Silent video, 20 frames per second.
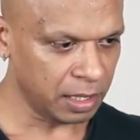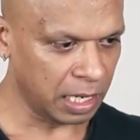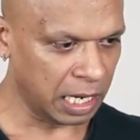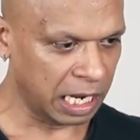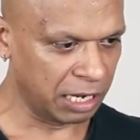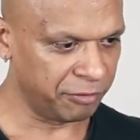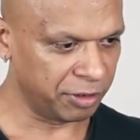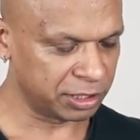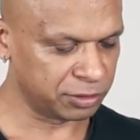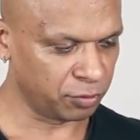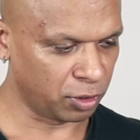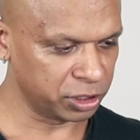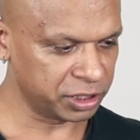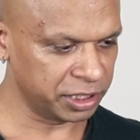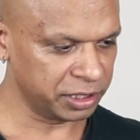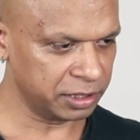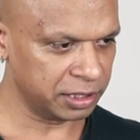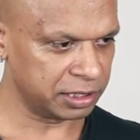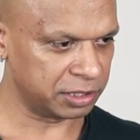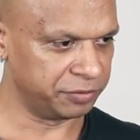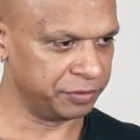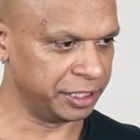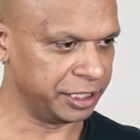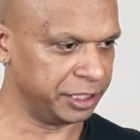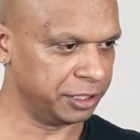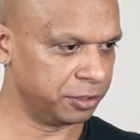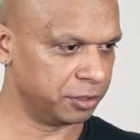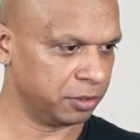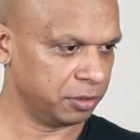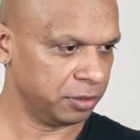I was watching this
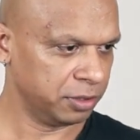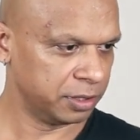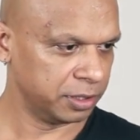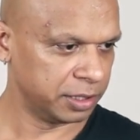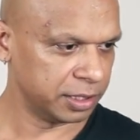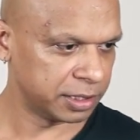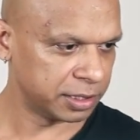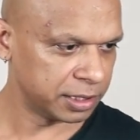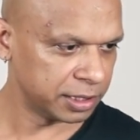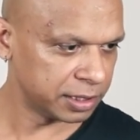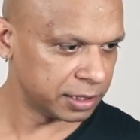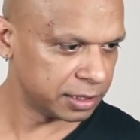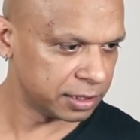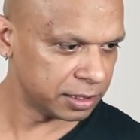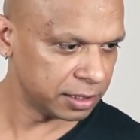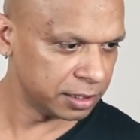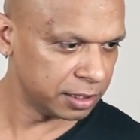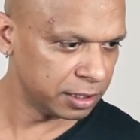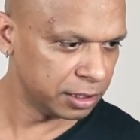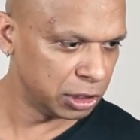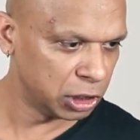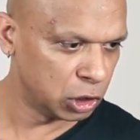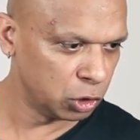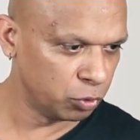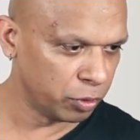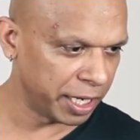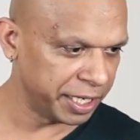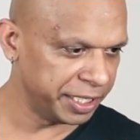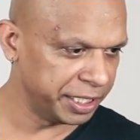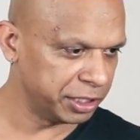video. This is
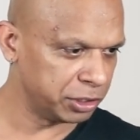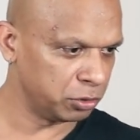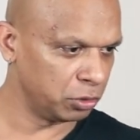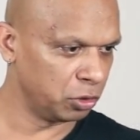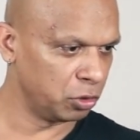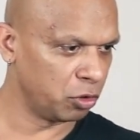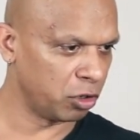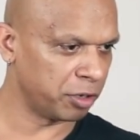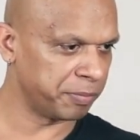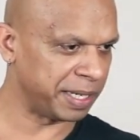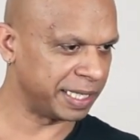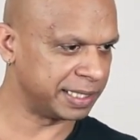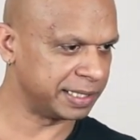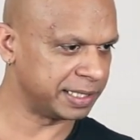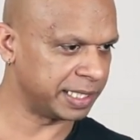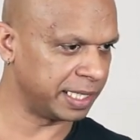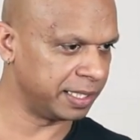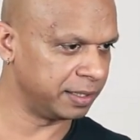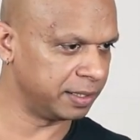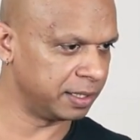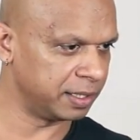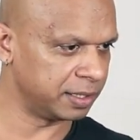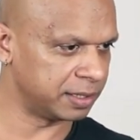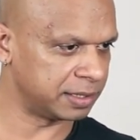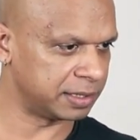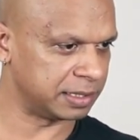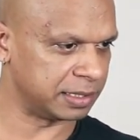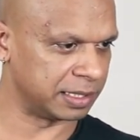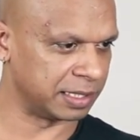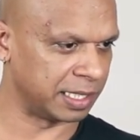Do I Need to Lower My
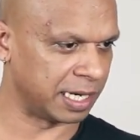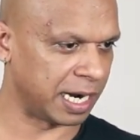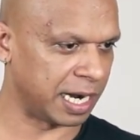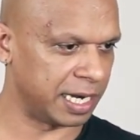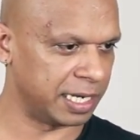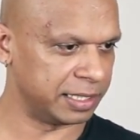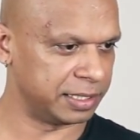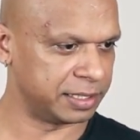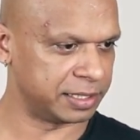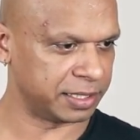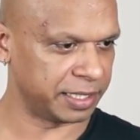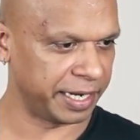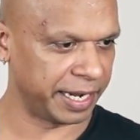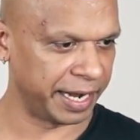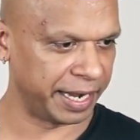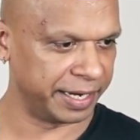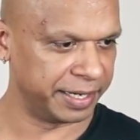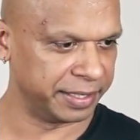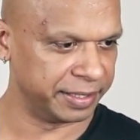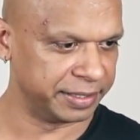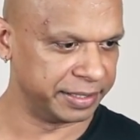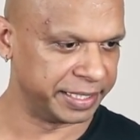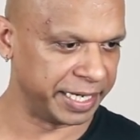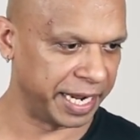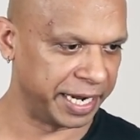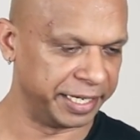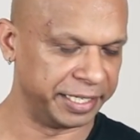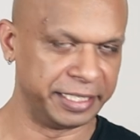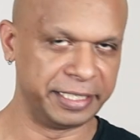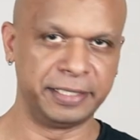Standards, Raj and
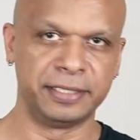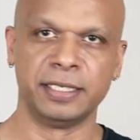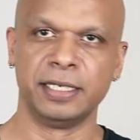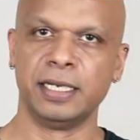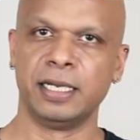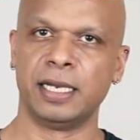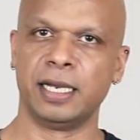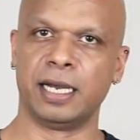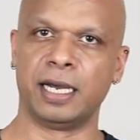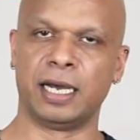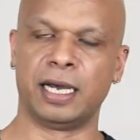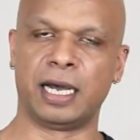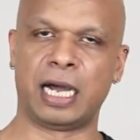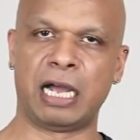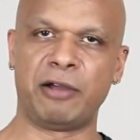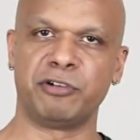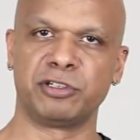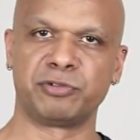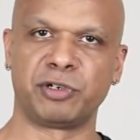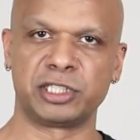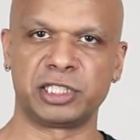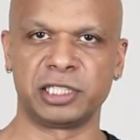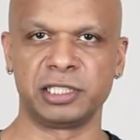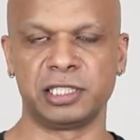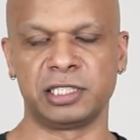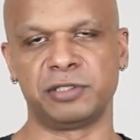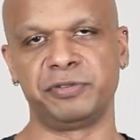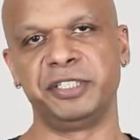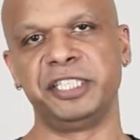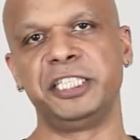Danny. I was watching
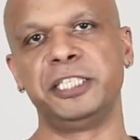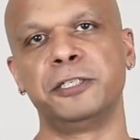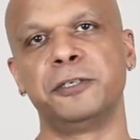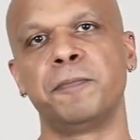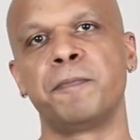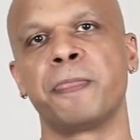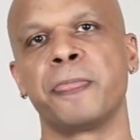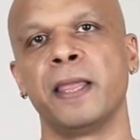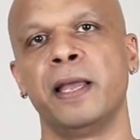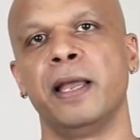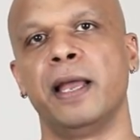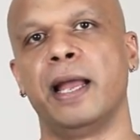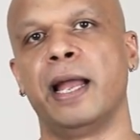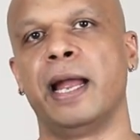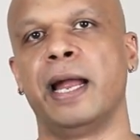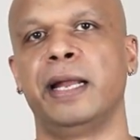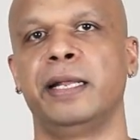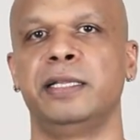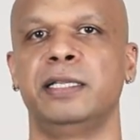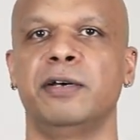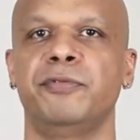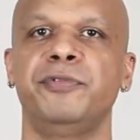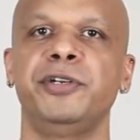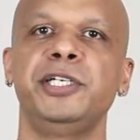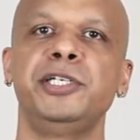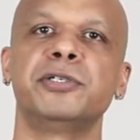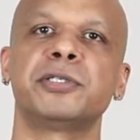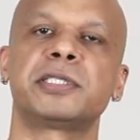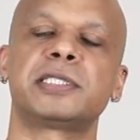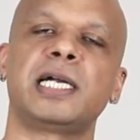this video, and the
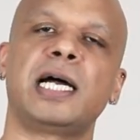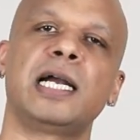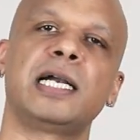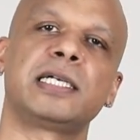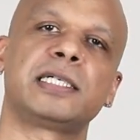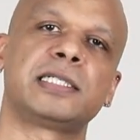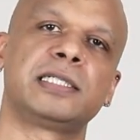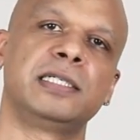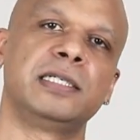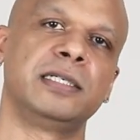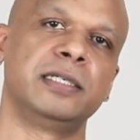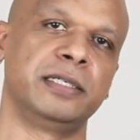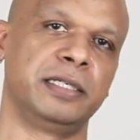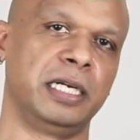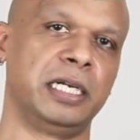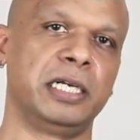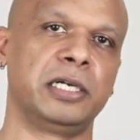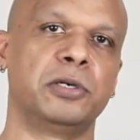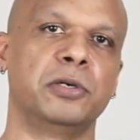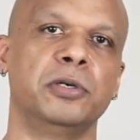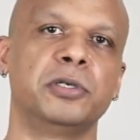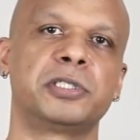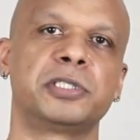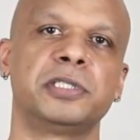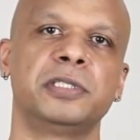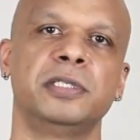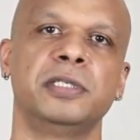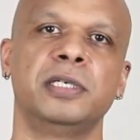video start really good.